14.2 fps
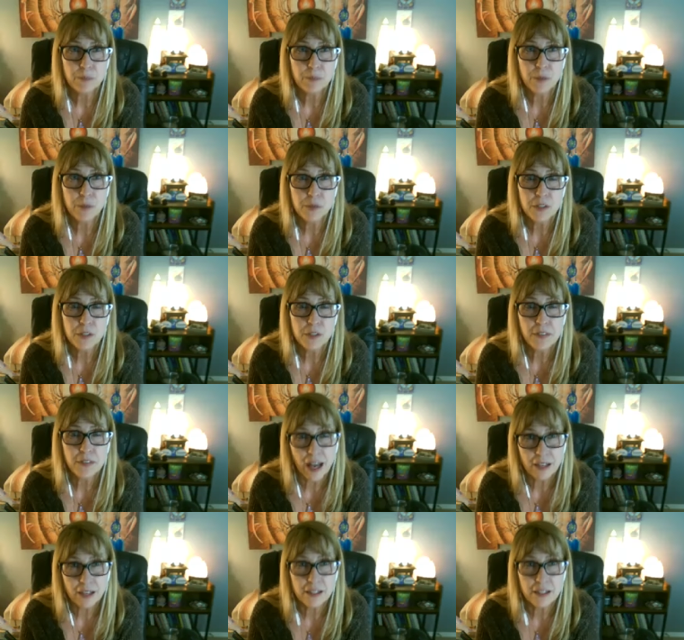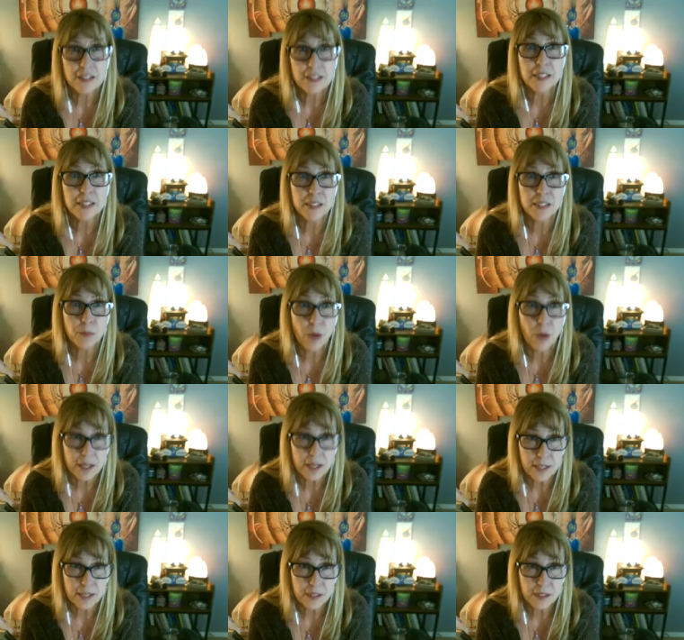most of that is this
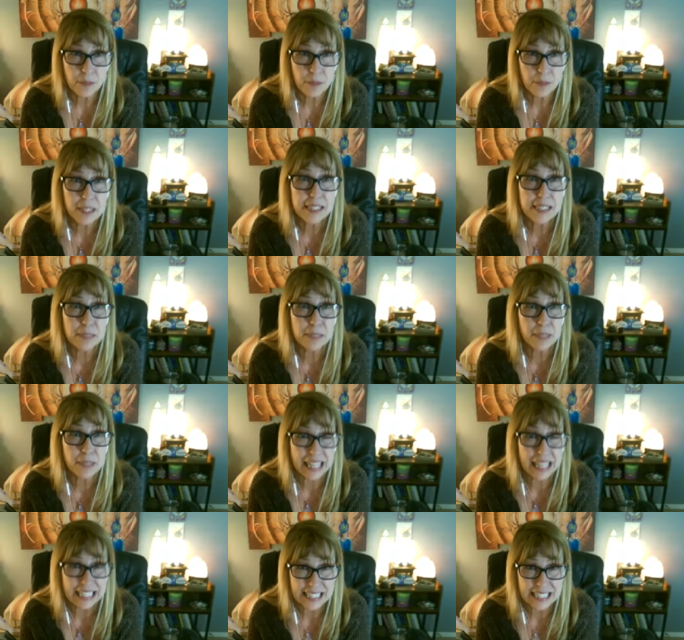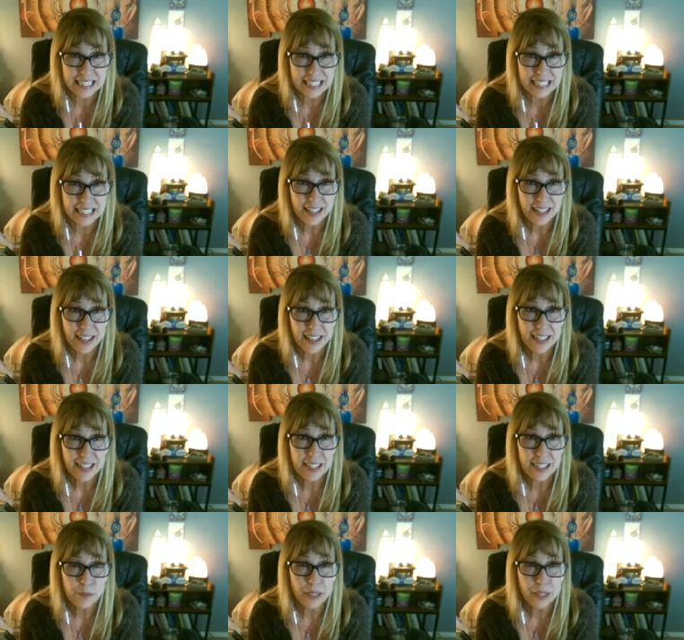process. I'm going to explain it and
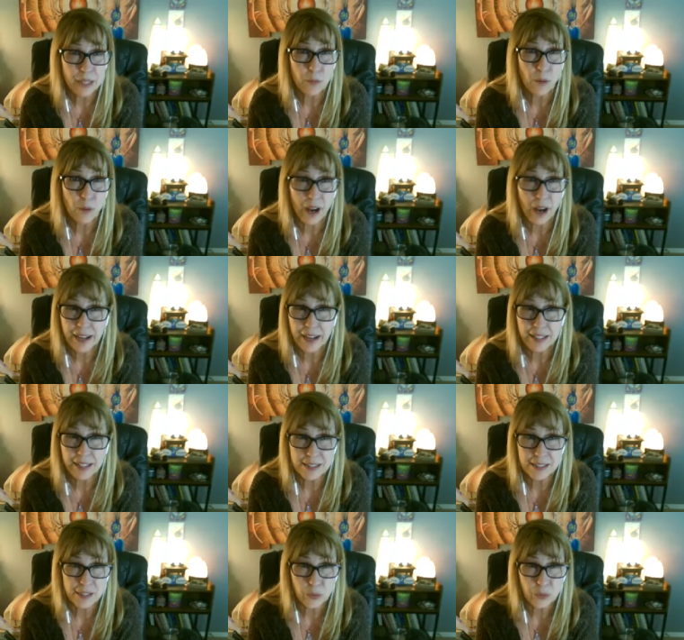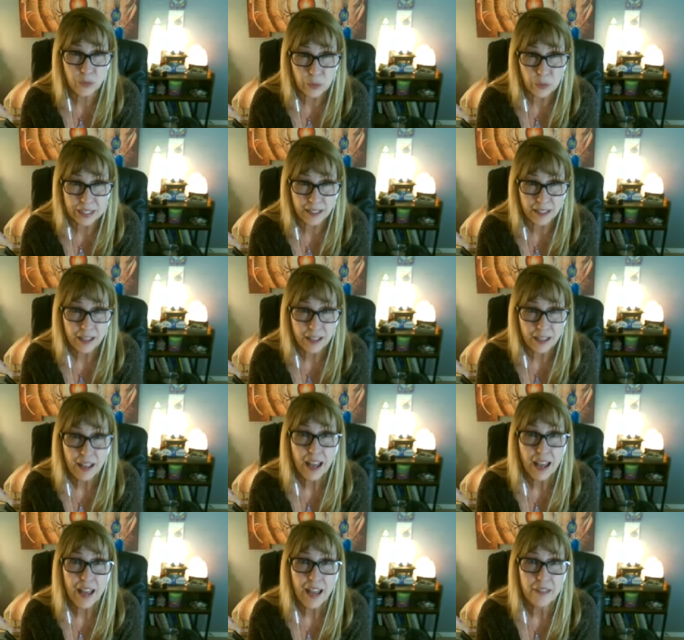explain why it's good.
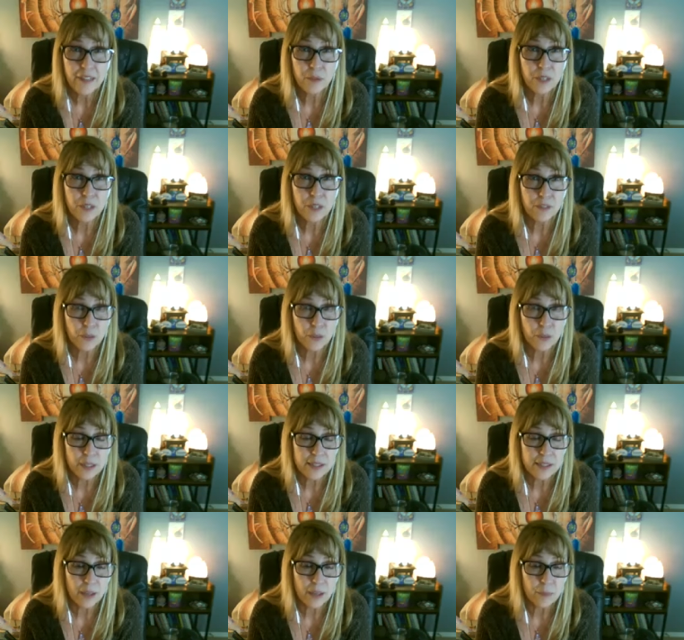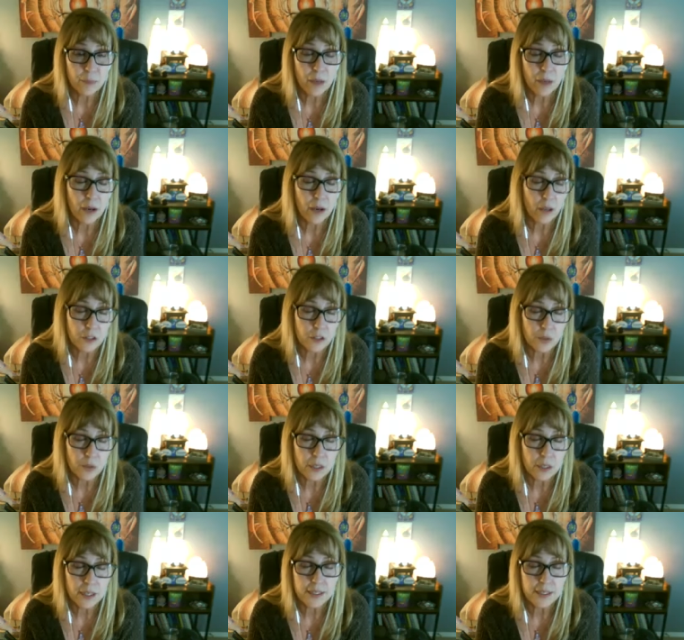And then we'll give a quick sample. I'll do
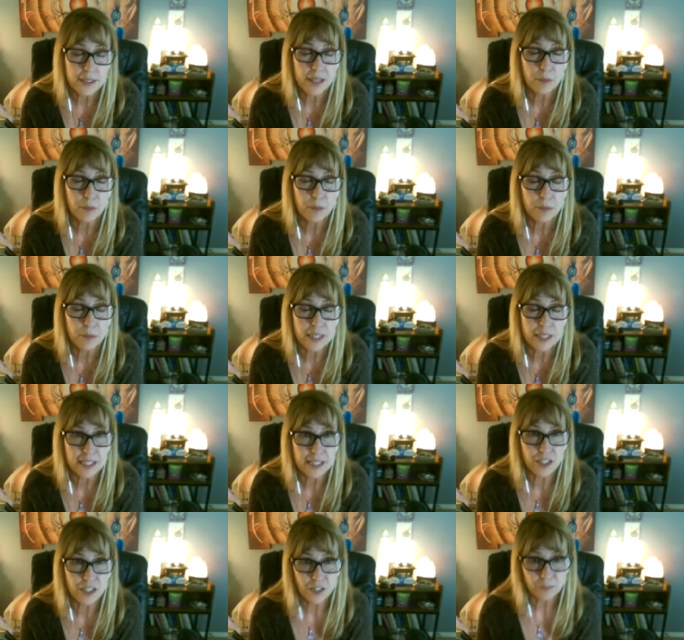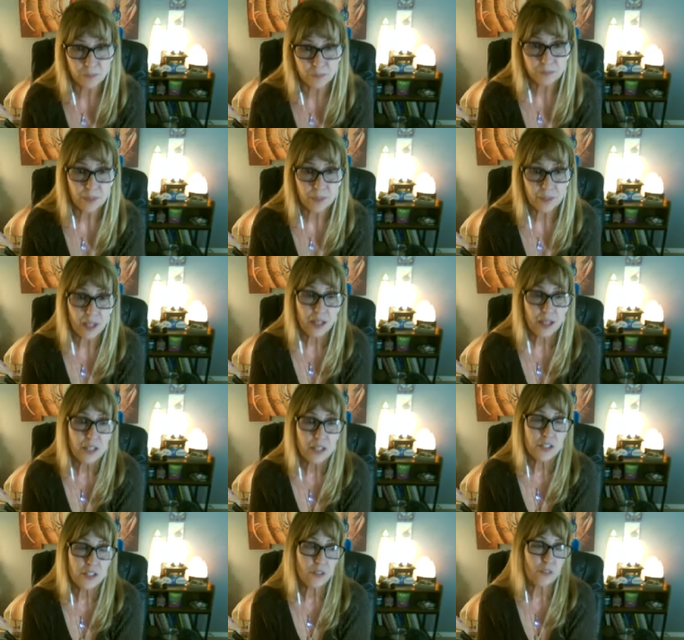a sample meditation.
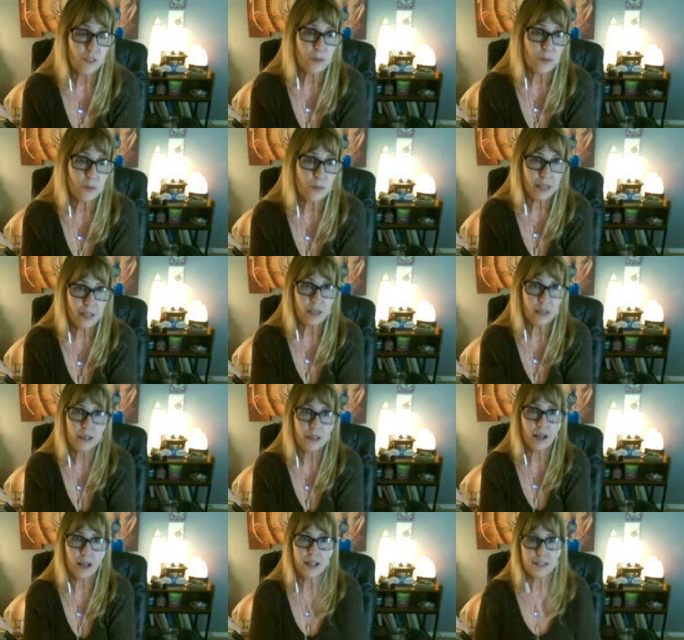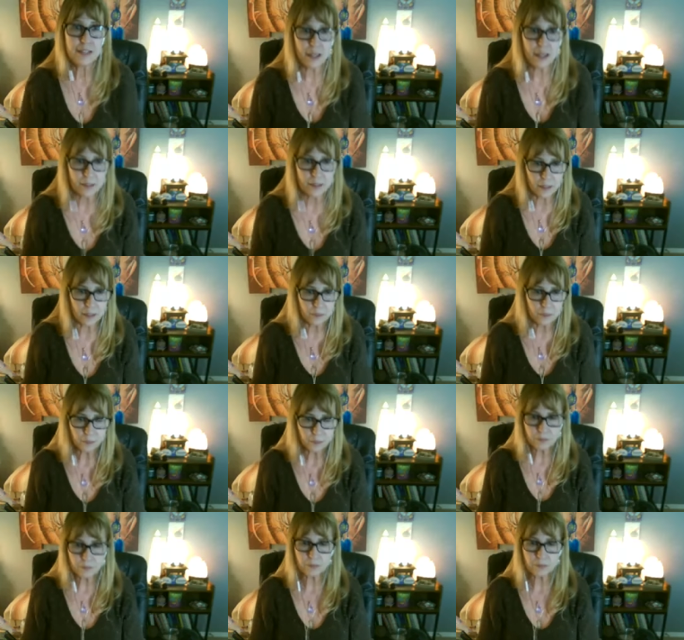So for me, I sat there
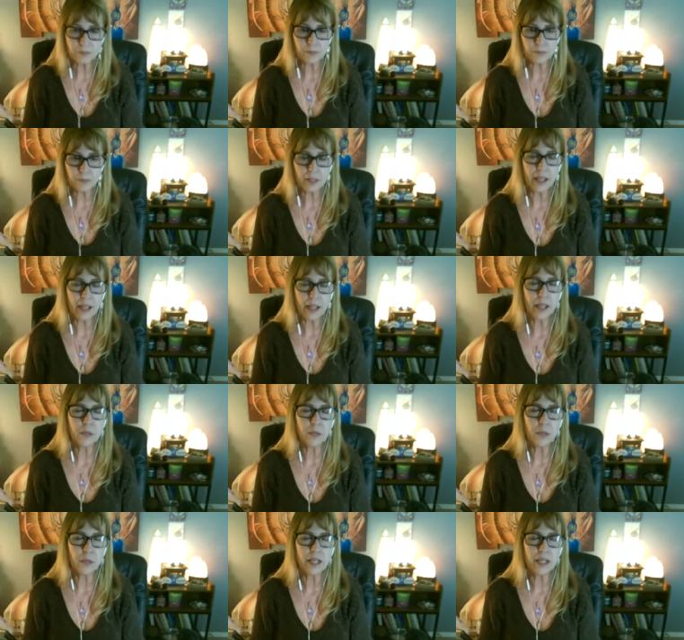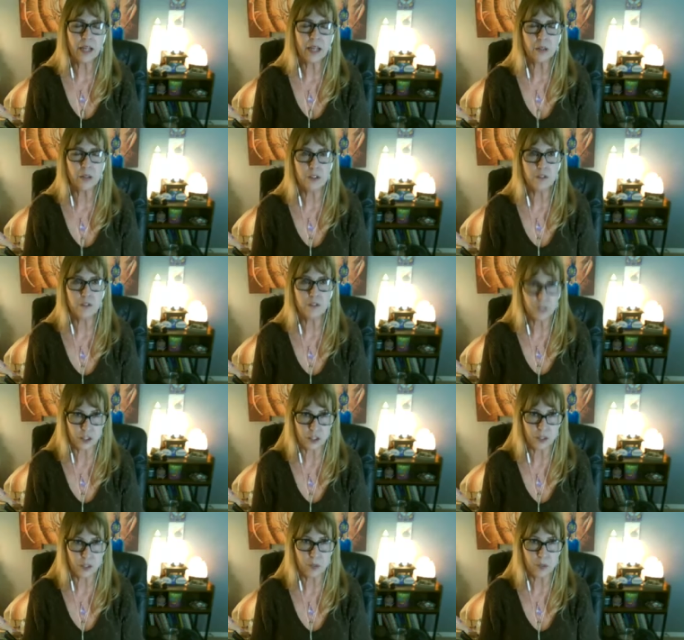and what I learned
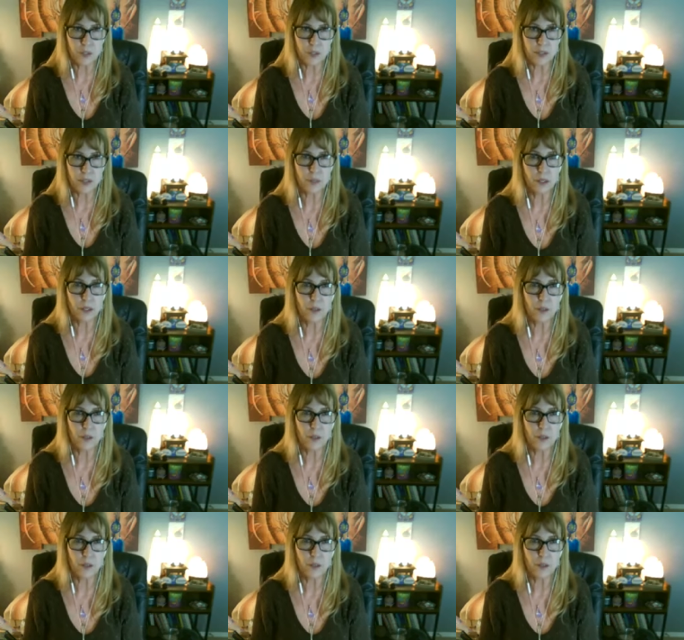first was something called